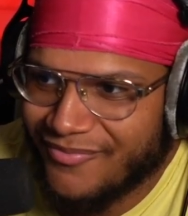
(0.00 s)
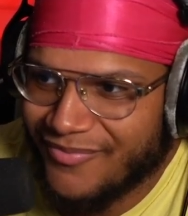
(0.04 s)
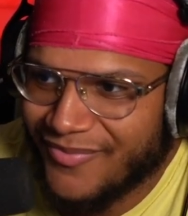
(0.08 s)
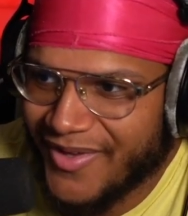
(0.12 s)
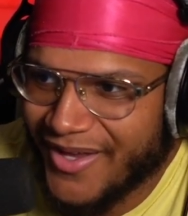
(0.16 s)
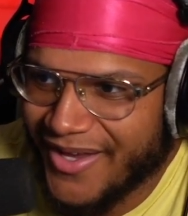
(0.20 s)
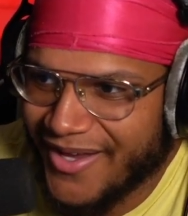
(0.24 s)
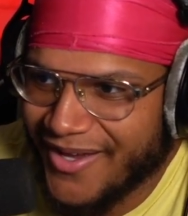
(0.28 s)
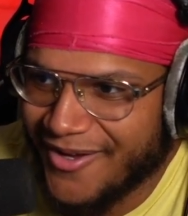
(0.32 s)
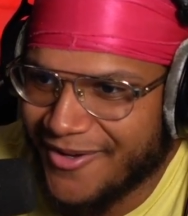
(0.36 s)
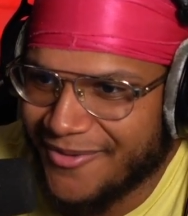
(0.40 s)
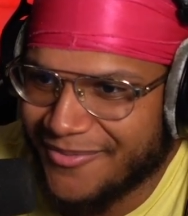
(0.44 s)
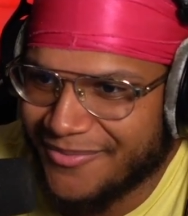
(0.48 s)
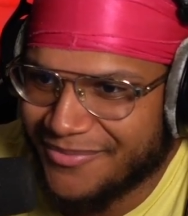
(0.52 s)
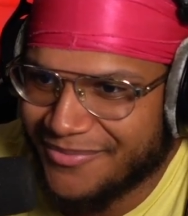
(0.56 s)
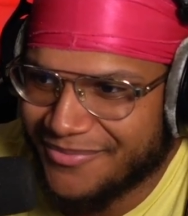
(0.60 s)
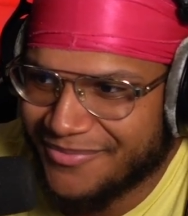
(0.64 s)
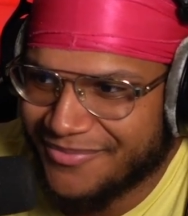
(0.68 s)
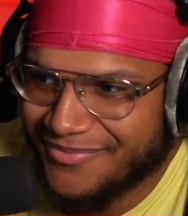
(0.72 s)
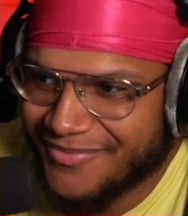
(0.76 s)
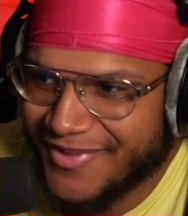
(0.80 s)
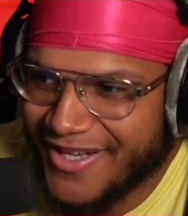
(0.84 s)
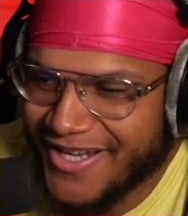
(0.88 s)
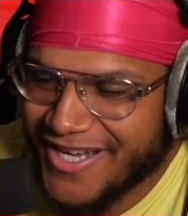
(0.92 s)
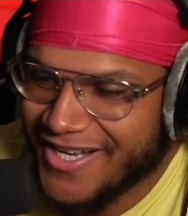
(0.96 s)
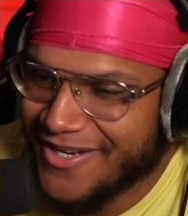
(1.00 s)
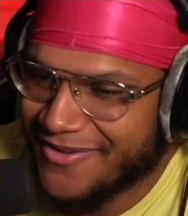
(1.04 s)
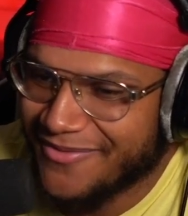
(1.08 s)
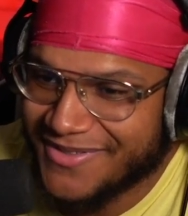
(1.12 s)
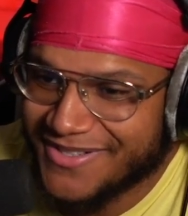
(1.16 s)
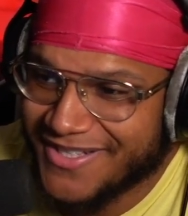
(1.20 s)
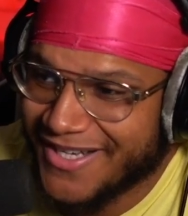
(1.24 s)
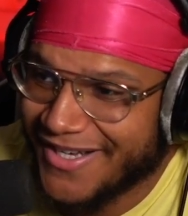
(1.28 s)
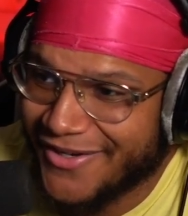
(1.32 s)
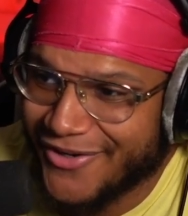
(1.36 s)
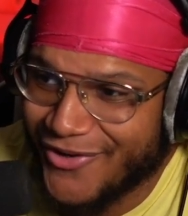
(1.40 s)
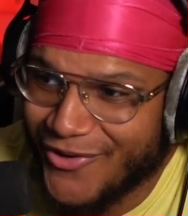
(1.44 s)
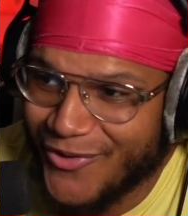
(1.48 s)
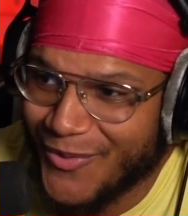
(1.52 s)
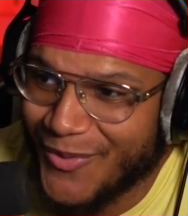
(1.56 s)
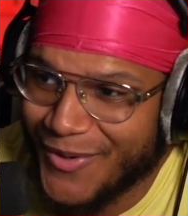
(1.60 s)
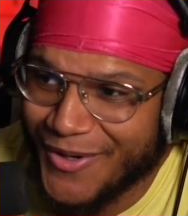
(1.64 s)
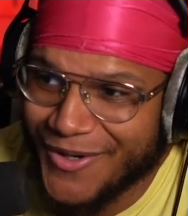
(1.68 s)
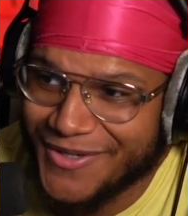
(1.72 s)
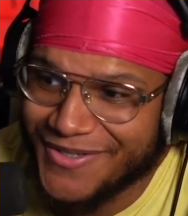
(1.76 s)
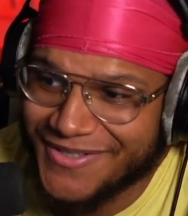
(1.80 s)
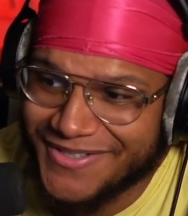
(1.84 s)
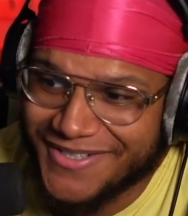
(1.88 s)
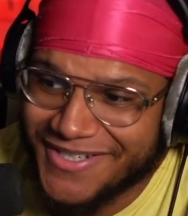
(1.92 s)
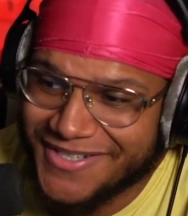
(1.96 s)
Damn, they ain't even say no
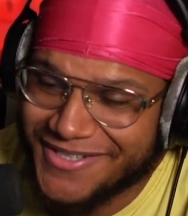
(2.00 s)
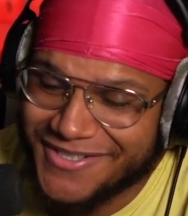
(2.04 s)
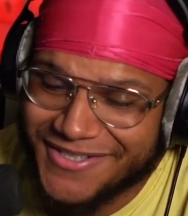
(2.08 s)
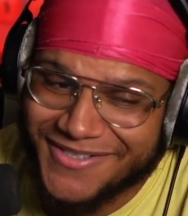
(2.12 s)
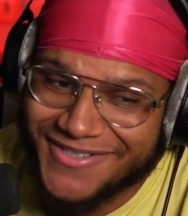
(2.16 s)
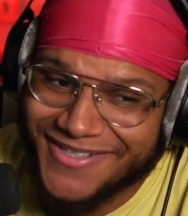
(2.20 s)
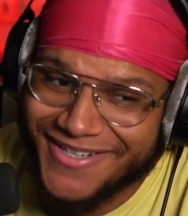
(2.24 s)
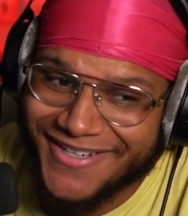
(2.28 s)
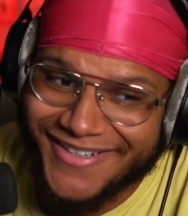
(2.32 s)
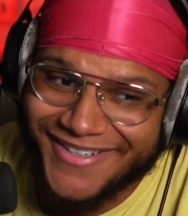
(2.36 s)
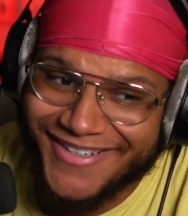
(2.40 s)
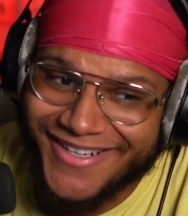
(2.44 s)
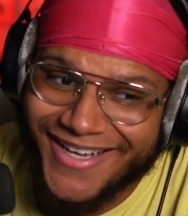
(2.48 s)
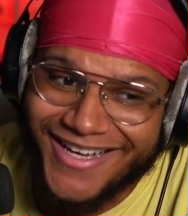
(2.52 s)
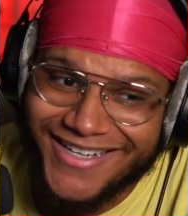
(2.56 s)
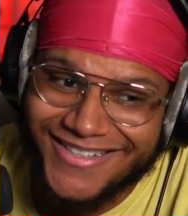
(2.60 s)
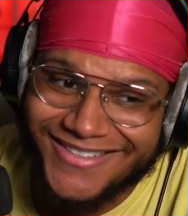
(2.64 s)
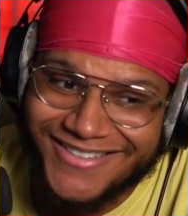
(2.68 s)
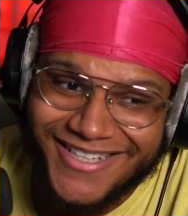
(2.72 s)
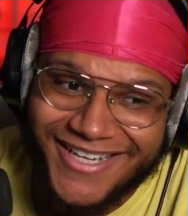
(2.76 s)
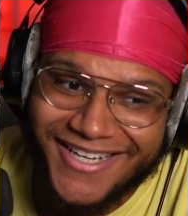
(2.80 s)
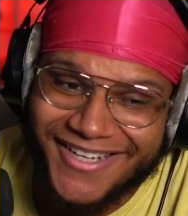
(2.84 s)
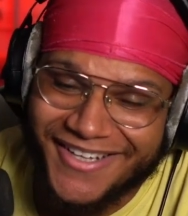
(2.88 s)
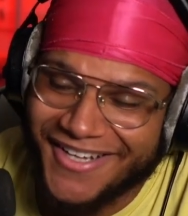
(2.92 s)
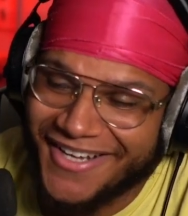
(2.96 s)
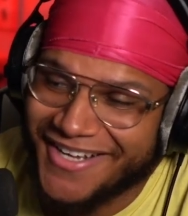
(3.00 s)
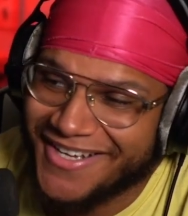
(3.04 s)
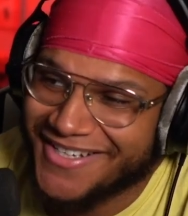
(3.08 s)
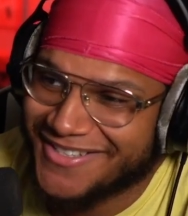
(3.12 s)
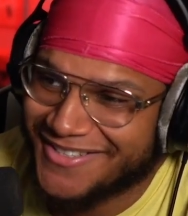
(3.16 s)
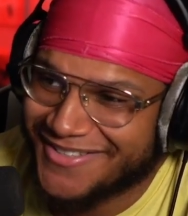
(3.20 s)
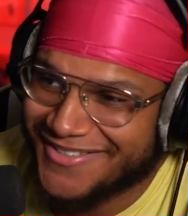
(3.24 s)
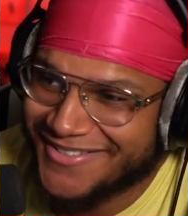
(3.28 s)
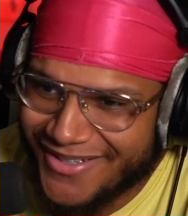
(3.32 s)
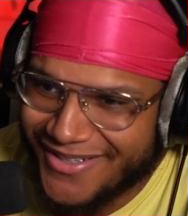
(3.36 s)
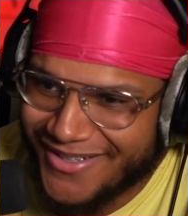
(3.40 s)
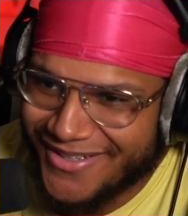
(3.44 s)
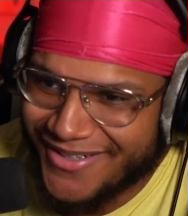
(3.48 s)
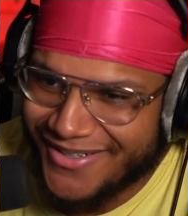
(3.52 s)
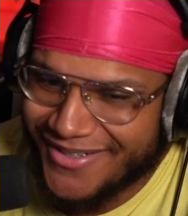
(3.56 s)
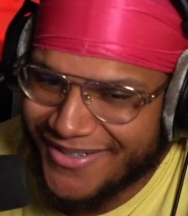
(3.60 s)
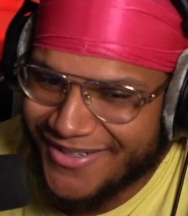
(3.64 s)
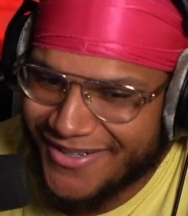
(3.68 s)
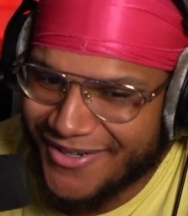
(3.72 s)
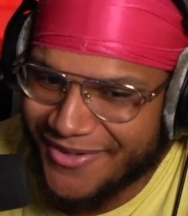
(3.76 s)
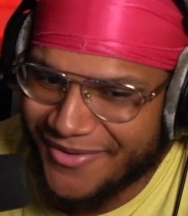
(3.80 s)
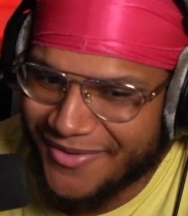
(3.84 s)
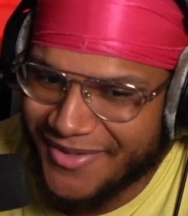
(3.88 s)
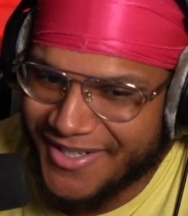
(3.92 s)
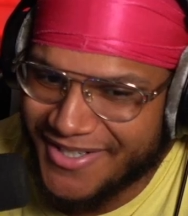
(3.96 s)
words. They just said, hey, say less.
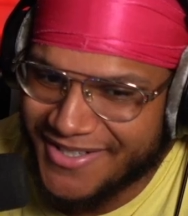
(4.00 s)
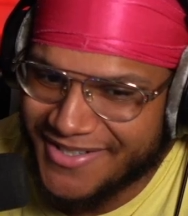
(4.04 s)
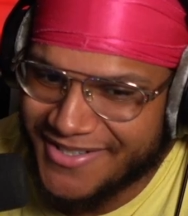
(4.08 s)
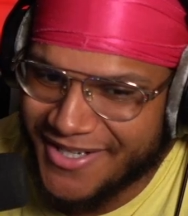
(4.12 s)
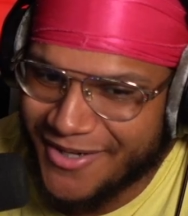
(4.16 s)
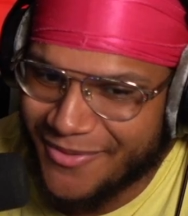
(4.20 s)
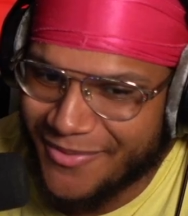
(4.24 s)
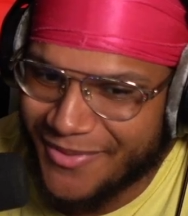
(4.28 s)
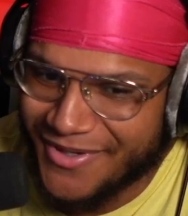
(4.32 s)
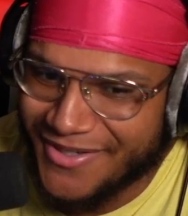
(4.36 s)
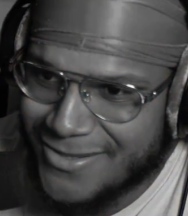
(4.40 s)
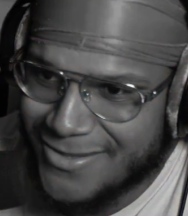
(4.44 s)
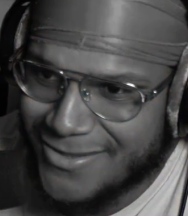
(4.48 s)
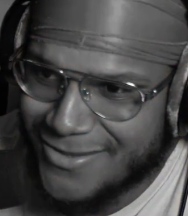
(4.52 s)
Oh, he did say words.